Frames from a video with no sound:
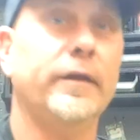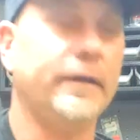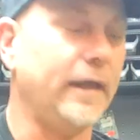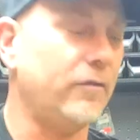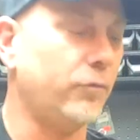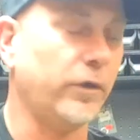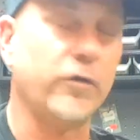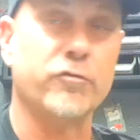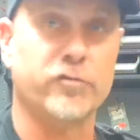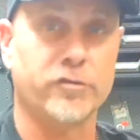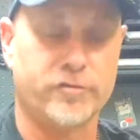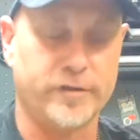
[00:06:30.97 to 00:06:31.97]
and that's what
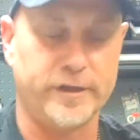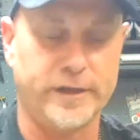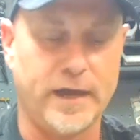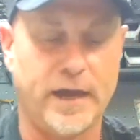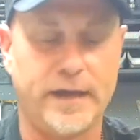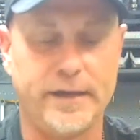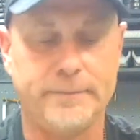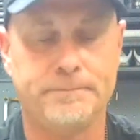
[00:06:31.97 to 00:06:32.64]
goes to your CDI.